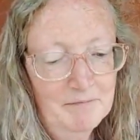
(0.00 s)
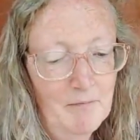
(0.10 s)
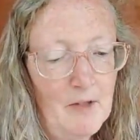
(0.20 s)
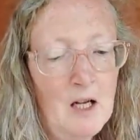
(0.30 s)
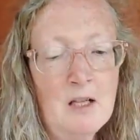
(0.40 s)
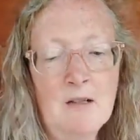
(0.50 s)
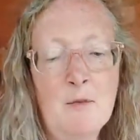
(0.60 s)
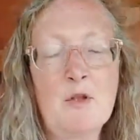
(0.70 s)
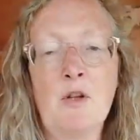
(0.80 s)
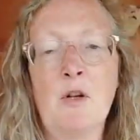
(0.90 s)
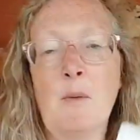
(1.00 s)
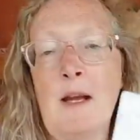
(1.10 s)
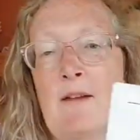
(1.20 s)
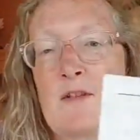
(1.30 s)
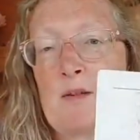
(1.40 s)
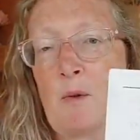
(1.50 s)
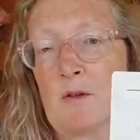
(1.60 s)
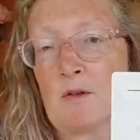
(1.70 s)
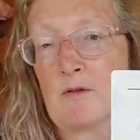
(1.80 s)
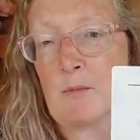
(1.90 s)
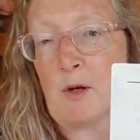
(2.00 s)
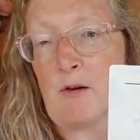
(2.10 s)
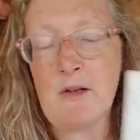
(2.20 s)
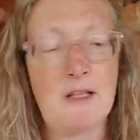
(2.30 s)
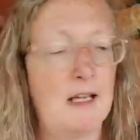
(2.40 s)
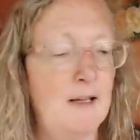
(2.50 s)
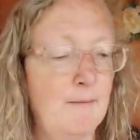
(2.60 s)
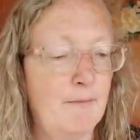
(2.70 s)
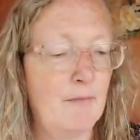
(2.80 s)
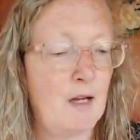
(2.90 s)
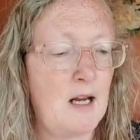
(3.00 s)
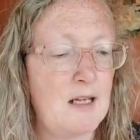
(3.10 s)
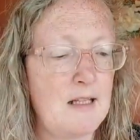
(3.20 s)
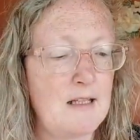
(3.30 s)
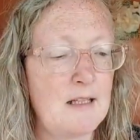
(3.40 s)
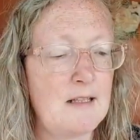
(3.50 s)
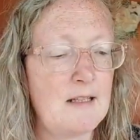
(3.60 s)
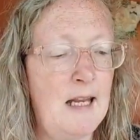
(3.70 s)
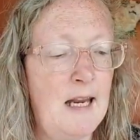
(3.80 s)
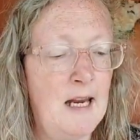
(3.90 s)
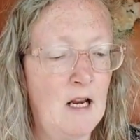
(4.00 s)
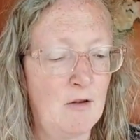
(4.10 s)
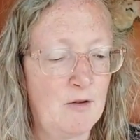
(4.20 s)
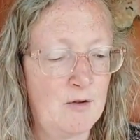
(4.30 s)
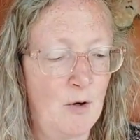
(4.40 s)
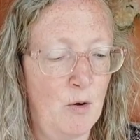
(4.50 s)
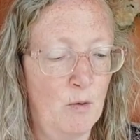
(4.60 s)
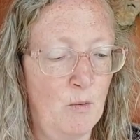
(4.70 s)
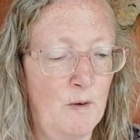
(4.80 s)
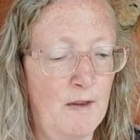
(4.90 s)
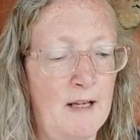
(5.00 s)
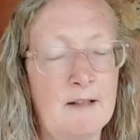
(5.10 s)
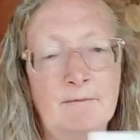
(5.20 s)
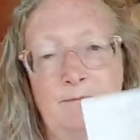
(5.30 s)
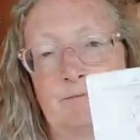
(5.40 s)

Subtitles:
Card number two, we have this one, purity. And it's seeing the soul within.